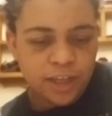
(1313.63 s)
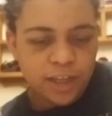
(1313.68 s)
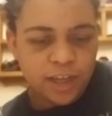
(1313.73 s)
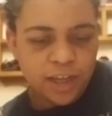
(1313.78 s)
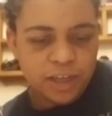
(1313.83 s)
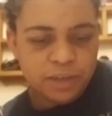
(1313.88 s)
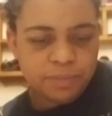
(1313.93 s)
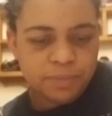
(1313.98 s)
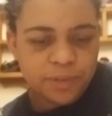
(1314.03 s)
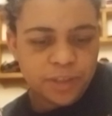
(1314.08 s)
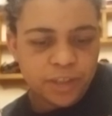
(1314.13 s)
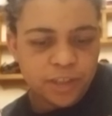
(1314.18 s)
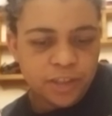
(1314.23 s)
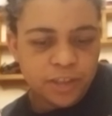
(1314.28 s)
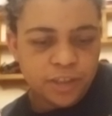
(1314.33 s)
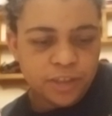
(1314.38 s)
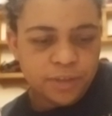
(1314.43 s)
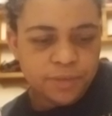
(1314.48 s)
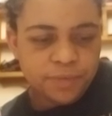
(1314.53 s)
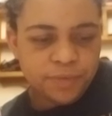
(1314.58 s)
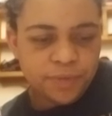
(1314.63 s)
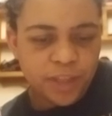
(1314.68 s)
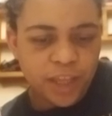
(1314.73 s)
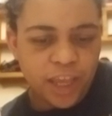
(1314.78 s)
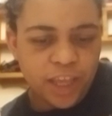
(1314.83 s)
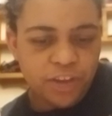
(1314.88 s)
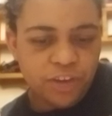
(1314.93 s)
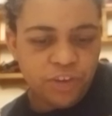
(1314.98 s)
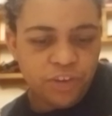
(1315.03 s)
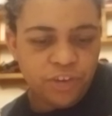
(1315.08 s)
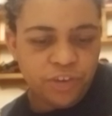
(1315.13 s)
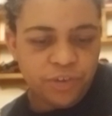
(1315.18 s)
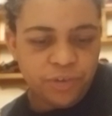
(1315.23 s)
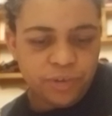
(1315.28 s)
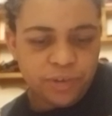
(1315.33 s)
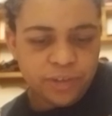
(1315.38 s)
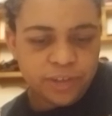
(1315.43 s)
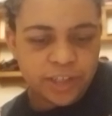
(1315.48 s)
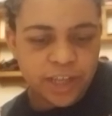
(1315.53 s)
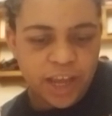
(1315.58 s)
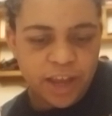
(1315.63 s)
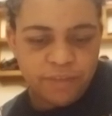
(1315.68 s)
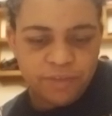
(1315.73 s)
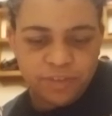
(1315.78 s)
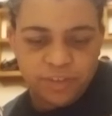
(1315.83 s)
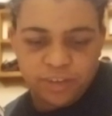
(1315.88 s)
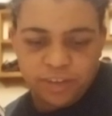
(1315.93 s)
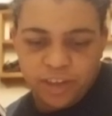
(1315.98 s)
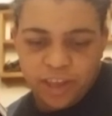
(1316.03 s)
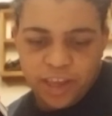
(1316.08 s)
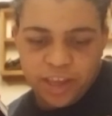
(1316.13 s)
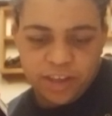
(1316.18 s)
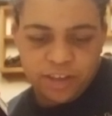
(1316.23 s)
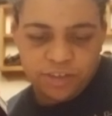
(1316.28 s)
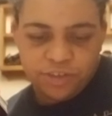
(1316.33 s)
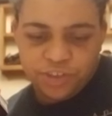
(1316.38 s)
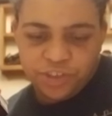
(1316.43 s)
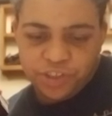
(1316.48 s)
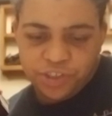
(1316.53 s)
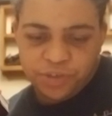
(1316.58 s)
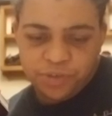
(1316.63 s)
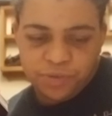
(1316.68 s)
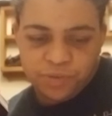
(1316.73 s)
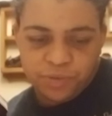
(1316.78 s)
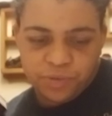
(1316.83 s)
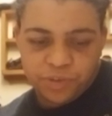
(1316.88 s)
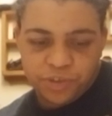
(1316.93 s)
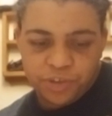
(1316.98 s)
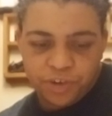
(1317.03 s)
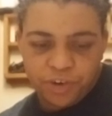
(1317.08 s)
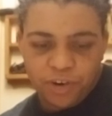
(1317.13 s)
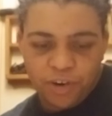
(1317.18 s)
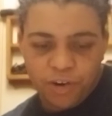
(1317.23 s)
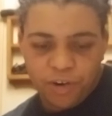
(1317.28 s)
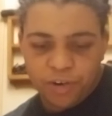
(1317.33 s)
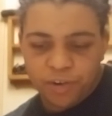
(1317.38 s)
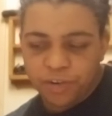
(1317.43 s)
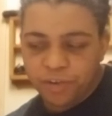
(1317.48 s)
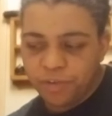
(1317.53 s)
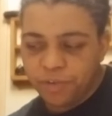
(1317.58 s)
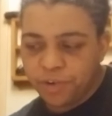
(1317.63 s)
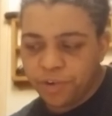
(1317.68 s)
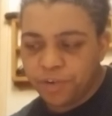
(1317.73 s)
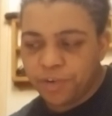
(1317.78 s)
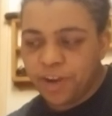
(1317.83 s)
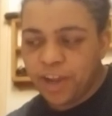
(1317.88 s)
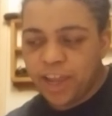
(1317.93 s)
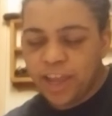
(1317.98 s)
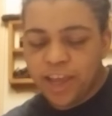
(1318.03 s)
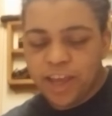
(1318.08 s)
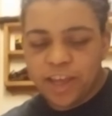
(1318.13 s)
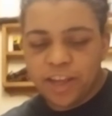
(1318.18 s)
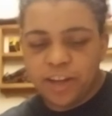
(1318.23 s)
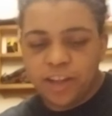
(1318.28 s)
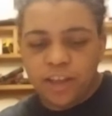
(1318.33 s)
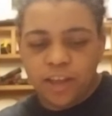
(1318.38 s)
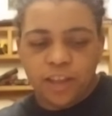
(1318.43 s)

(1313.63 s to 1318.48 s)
Um, and you're gonna have to like choose your heart or your head.